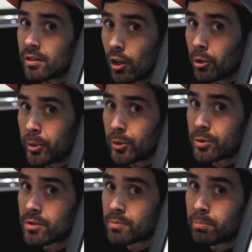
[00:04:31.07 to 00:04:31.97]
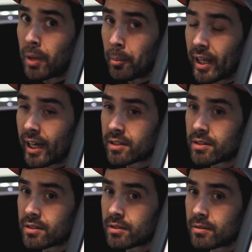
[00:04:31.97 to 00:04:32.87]
low boost pump
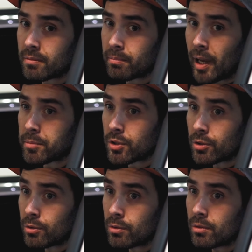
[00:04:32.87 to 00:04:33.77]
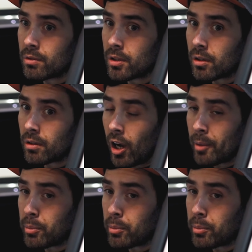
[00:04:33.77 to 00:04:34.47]
gas. Map 2, high